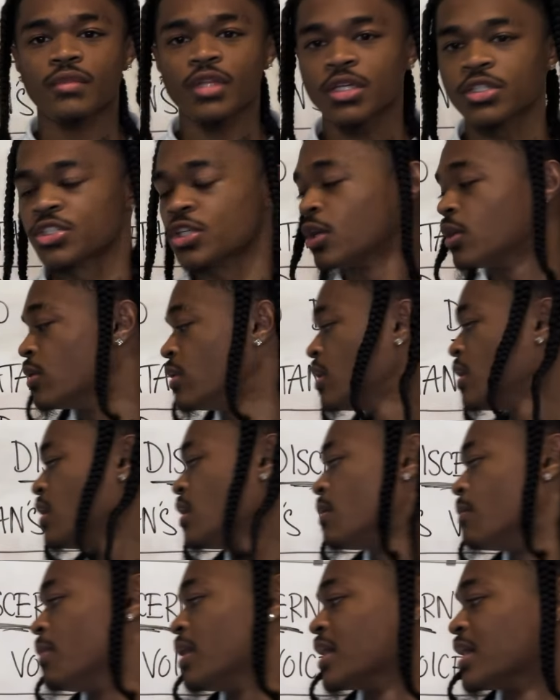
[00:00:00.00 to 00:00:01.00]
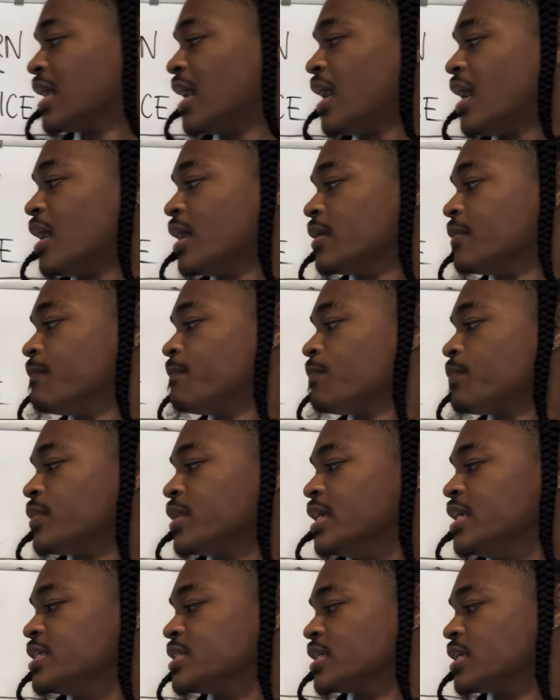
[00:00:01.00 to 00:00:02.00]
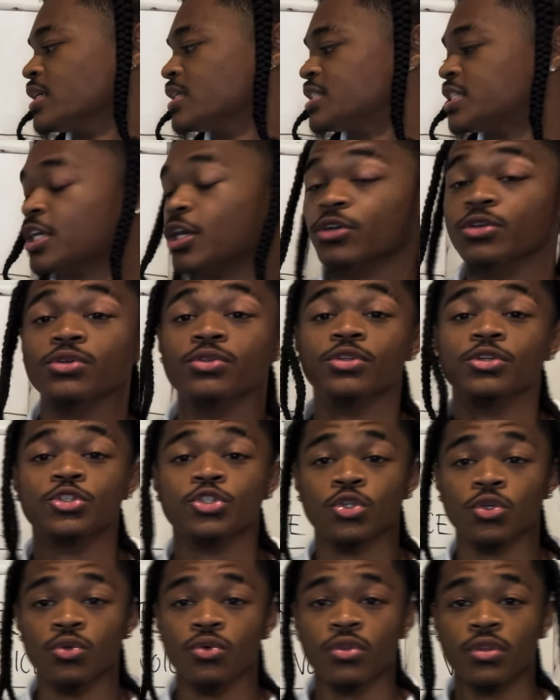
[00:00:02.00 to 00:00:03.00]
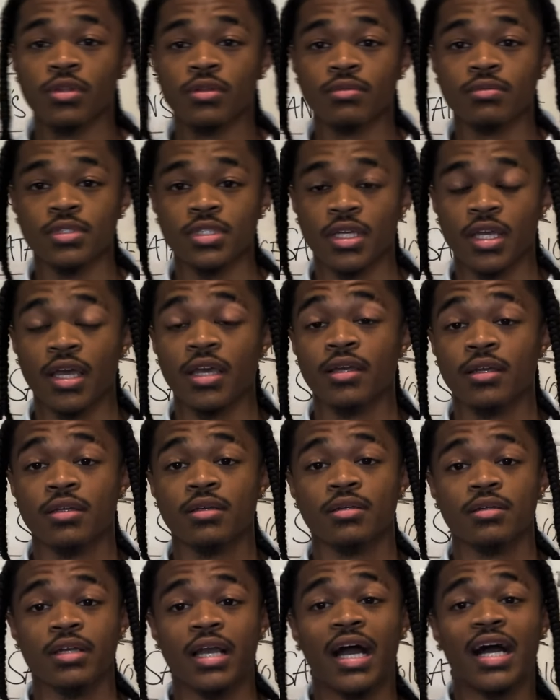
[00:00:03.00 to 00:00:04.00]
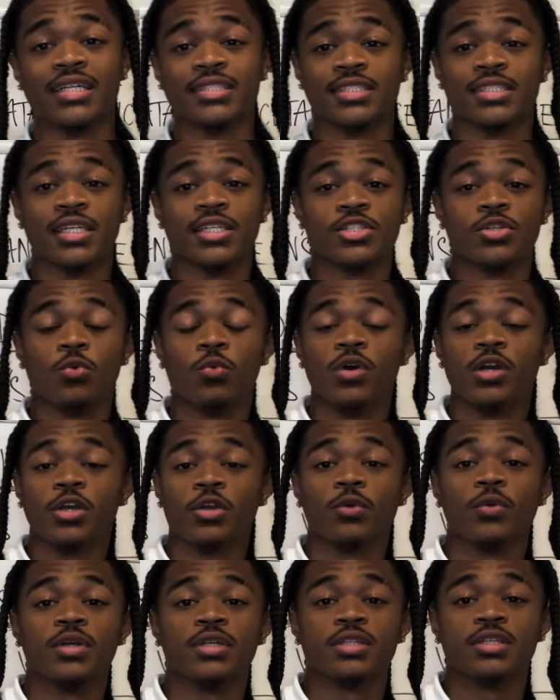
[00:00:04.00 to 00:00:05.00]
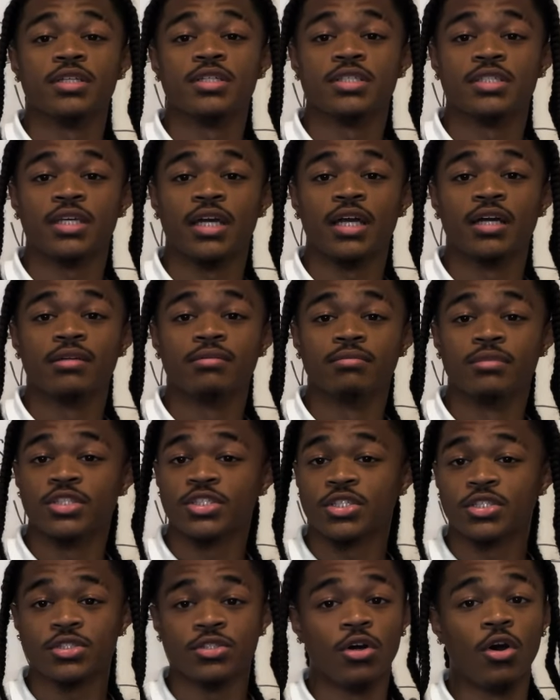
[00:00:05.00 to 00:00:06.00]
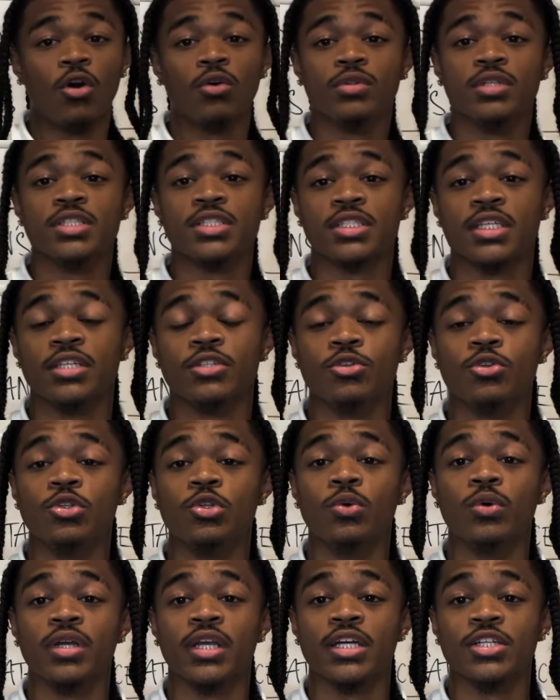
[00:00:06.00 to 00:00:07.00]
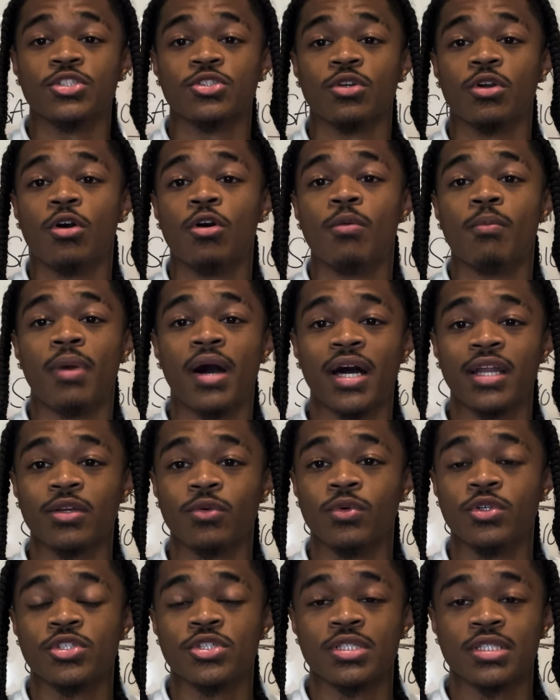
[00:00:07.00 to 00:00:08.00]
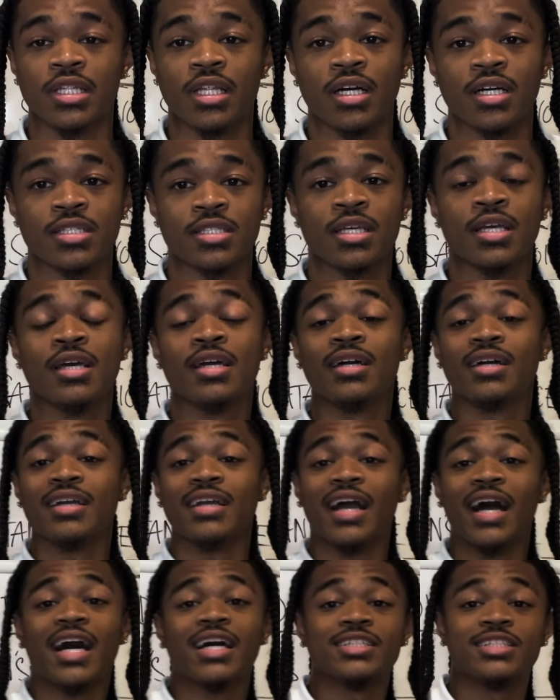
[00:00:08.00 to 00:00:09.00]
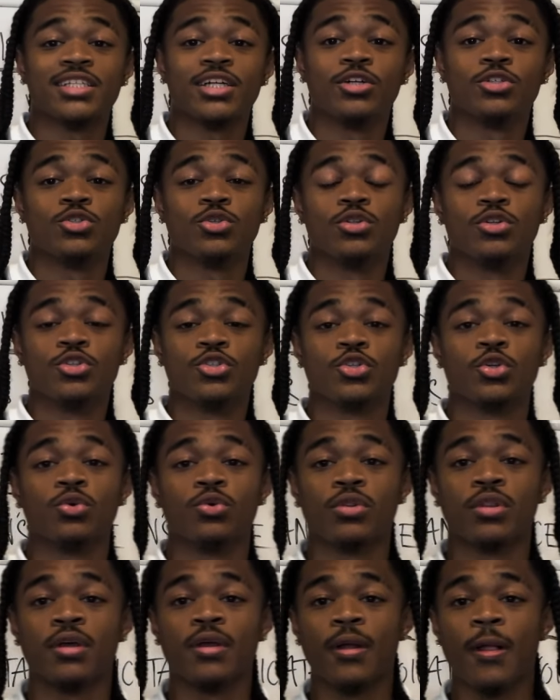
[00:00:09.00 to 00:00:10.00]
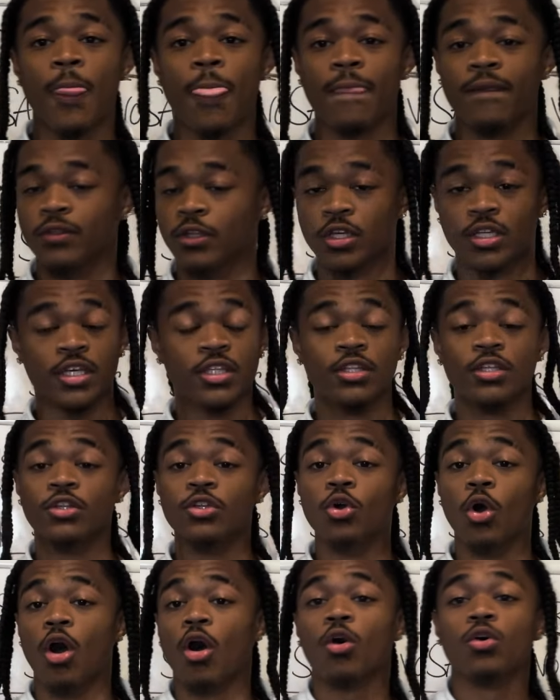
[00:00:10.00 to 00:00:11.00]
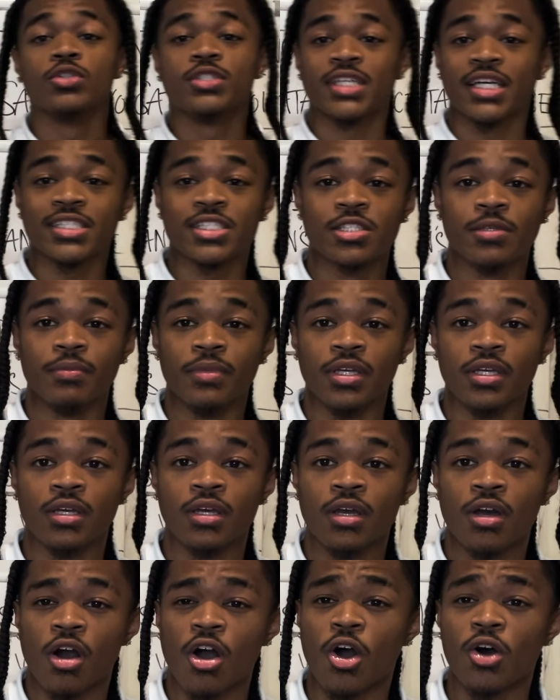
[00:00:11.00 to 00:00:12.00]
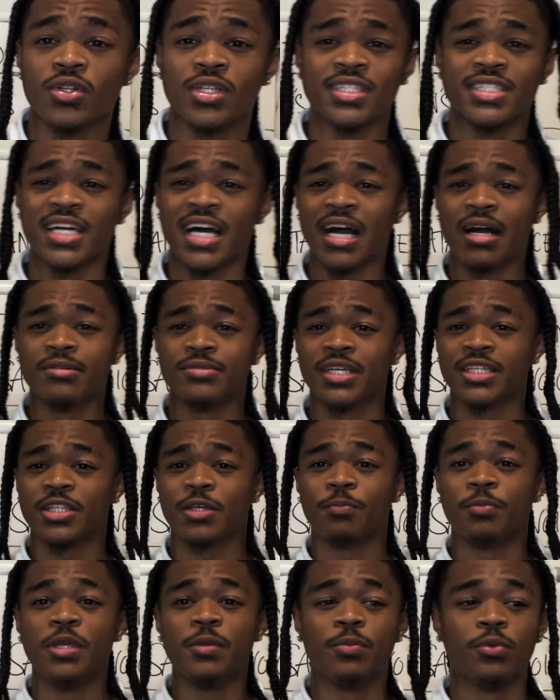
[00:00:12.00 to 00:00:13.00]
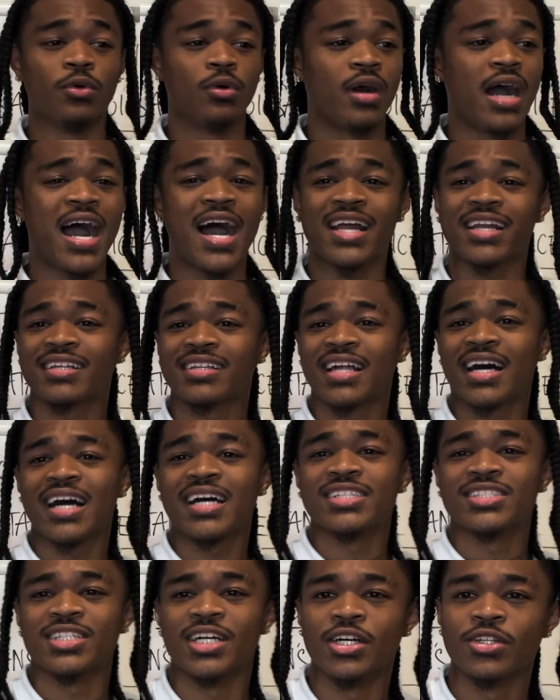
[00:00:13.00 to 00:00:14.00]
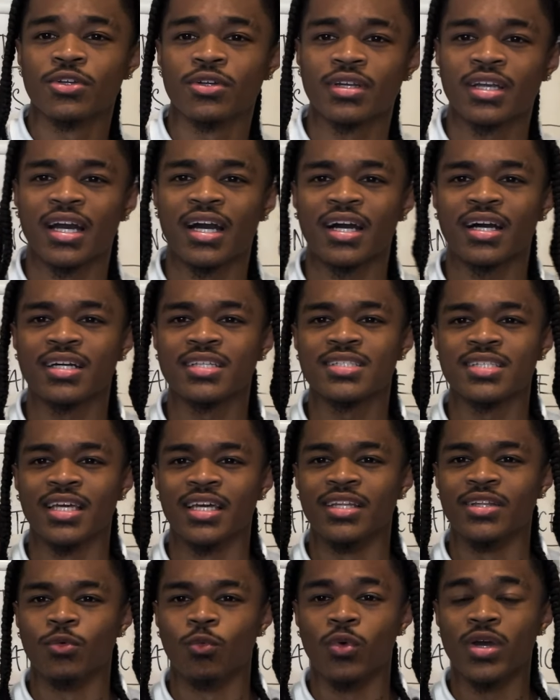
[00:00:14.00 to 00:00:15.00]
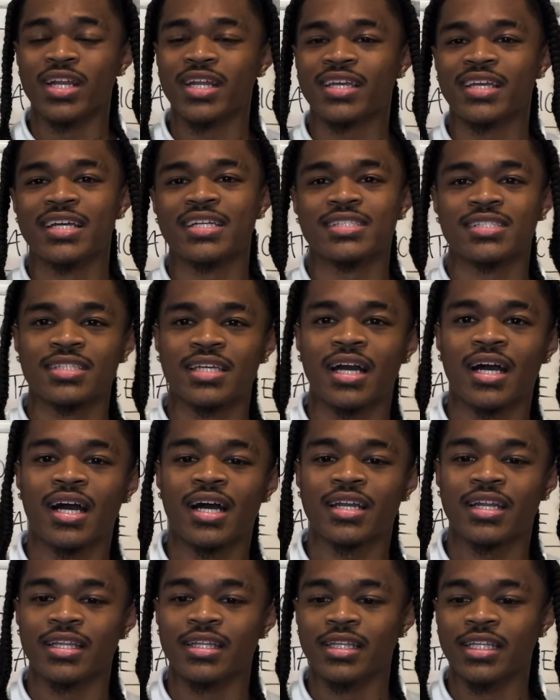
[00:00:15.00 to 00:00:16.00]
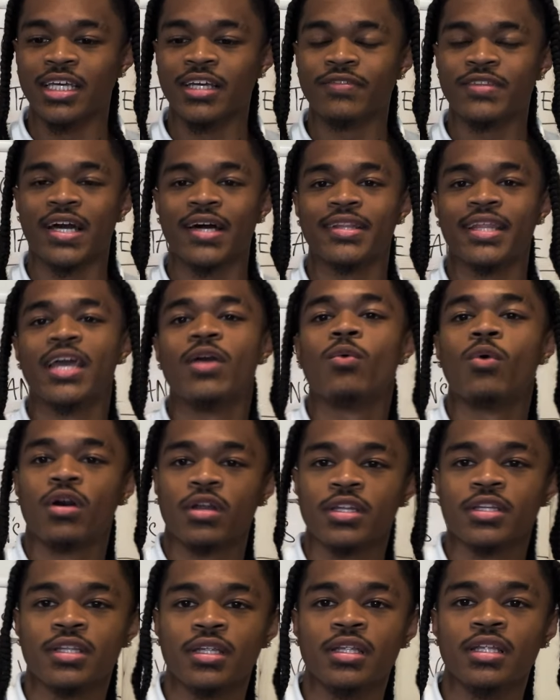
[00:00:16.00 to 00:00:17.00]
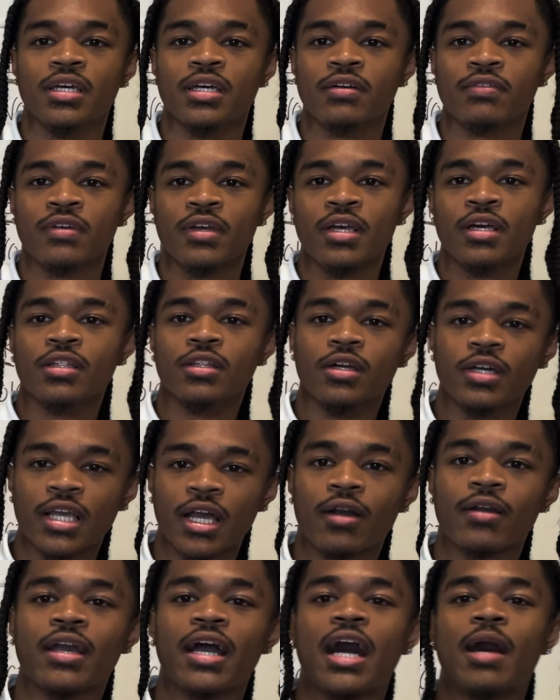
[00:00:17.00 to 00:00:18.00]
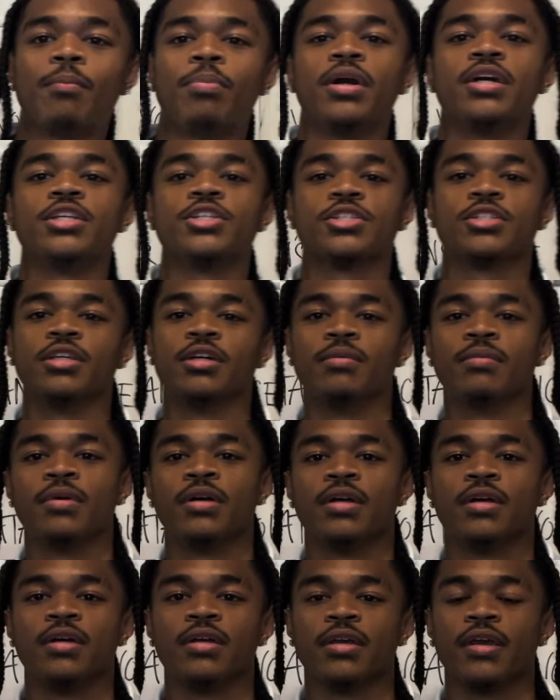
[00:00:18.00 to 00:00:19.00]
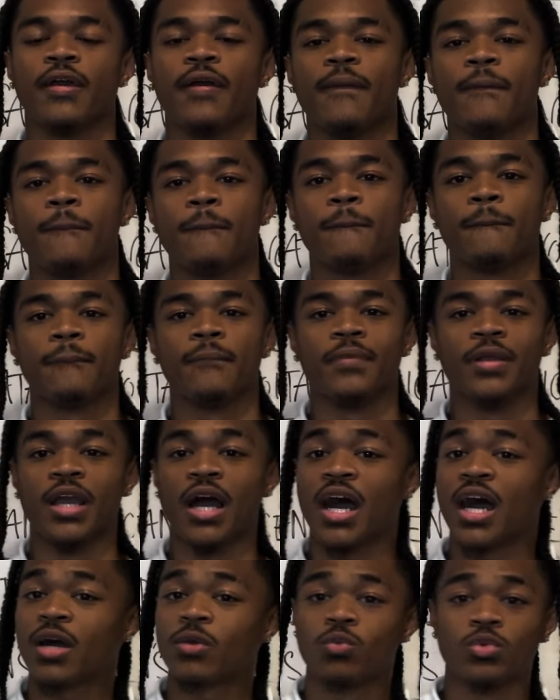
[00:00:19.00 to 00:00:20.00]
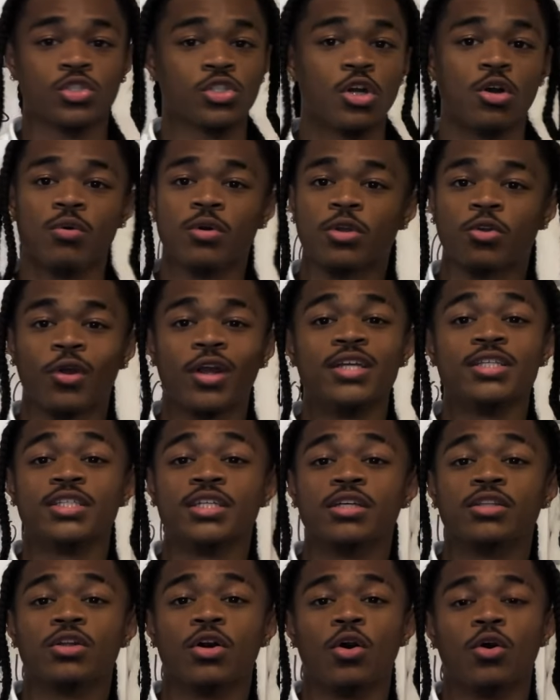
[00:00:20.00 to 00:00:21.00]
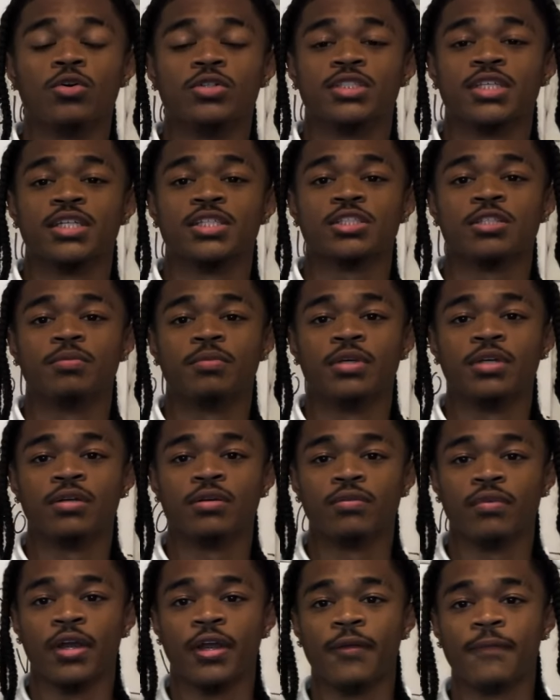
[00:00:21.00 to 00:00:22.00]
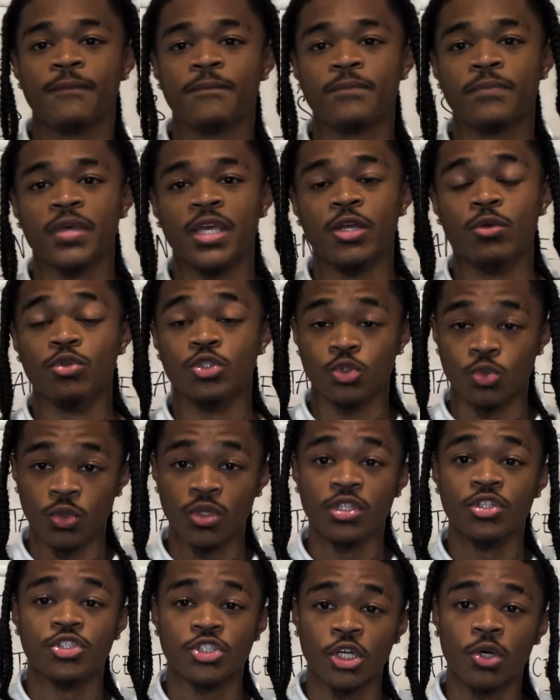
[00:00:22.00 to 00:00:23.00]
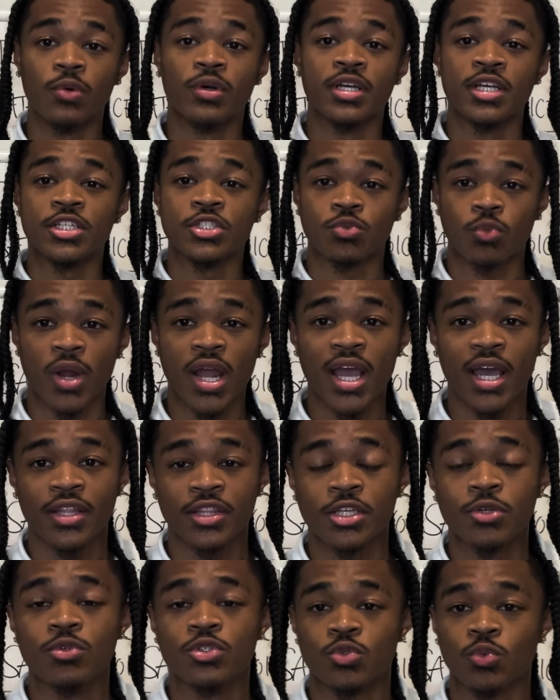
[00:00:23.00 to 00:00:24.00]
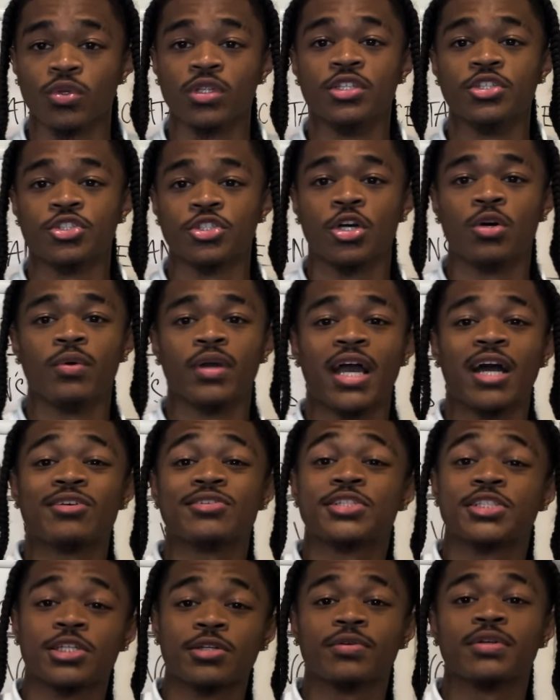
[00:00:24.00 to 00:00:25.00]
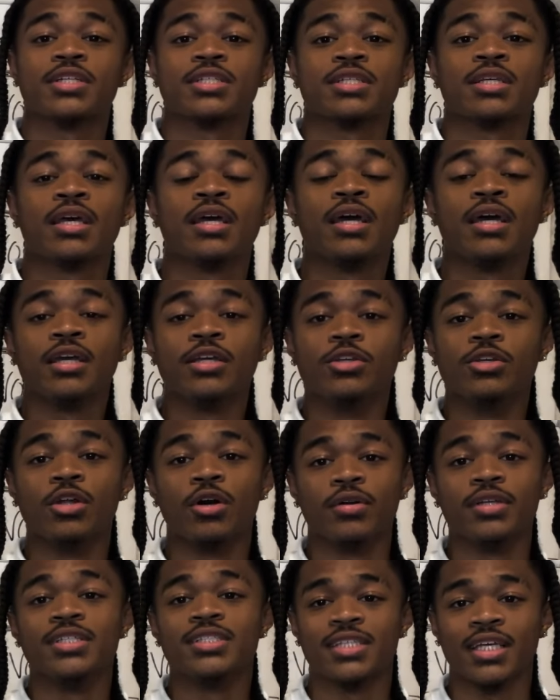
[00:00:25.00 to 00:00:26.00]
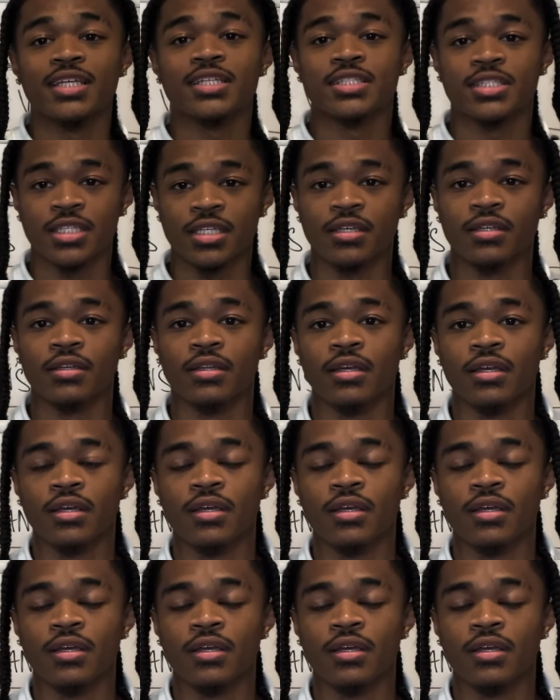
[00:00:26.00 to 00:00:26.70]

So, but God, he's going to tell you the truth, okay? God says in 1 Corinthians that this is the only sin you do against your own body, which is lust. God tells you the truth. Look in the New Old Testament. All the times that the people idolized other gods and went against God and lived how they wanted to live, look how God punished them, okay? God was going crazy in the Old Testament, right? He was really showing his wrath. He was really showing how serious, you know, he takes sin.